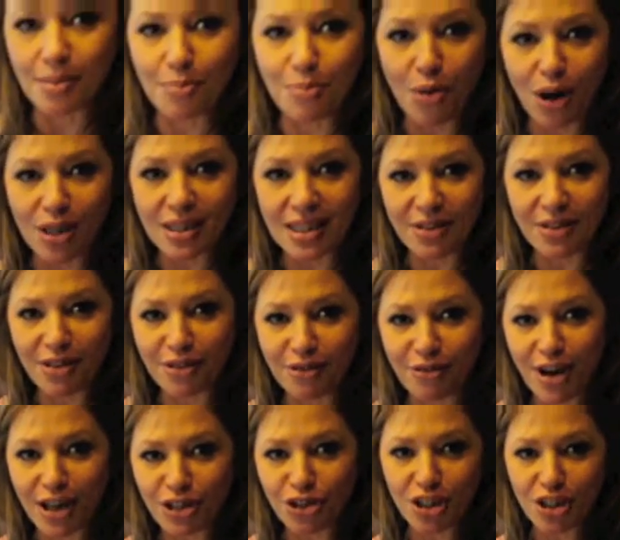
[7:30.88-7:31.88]
some parsley for
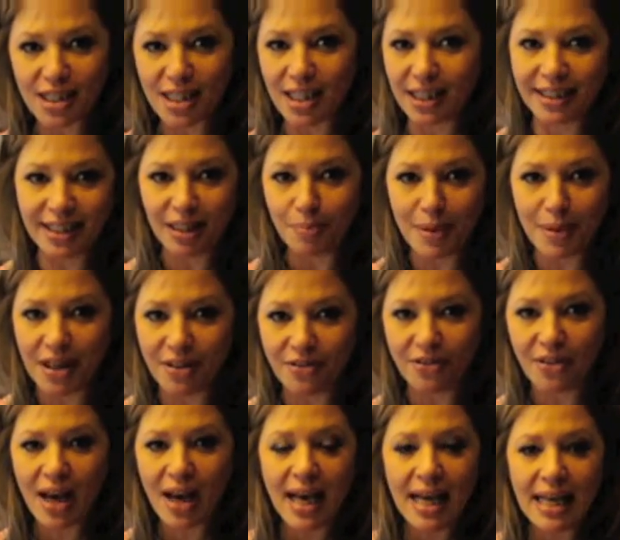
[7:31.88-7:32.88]
freshness, and a little bit of
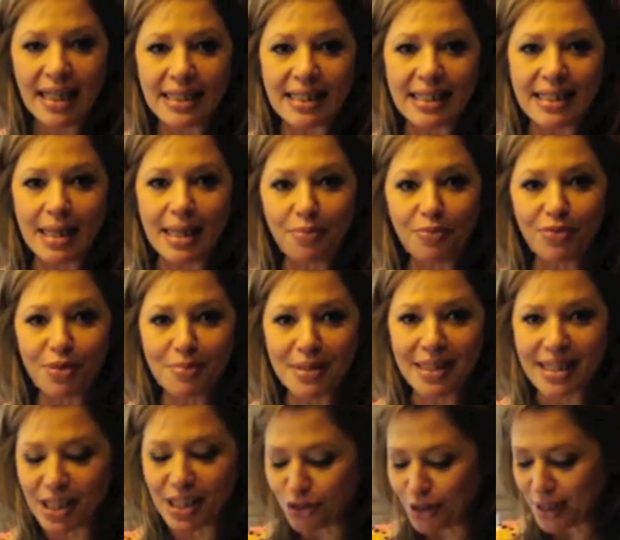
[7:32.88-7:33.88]
zip from
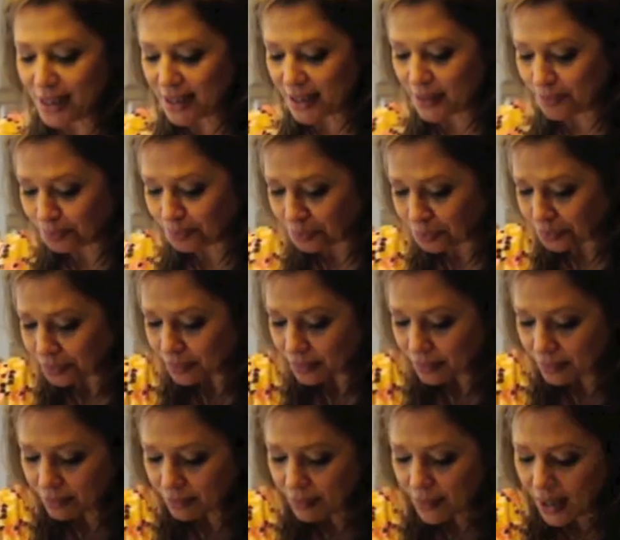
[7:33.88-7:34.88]
citrus.
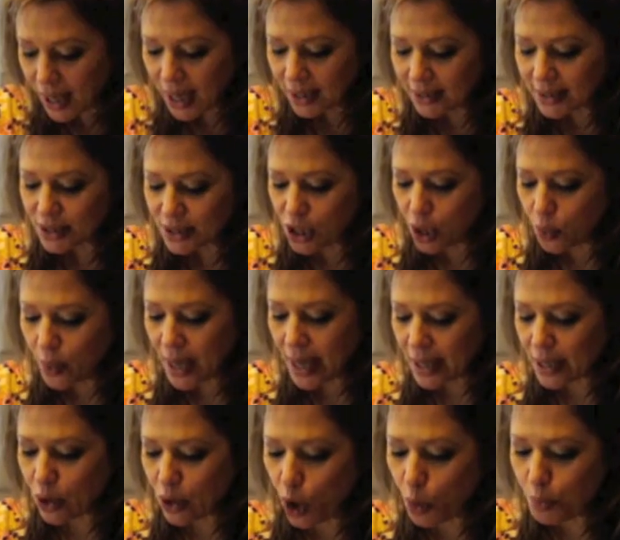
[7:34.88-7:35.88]
And let's go
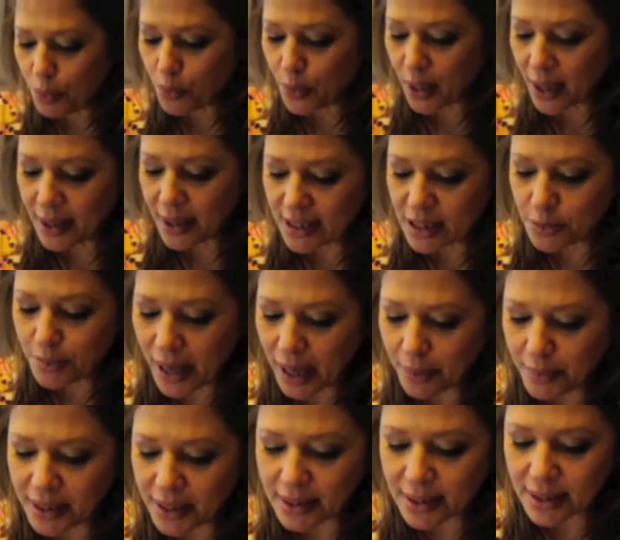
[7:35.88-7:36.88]
ahead and open one of these
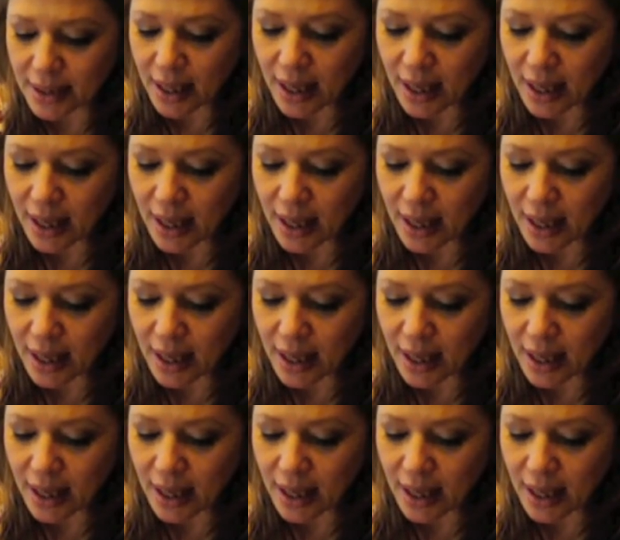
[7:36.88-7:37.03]
babies.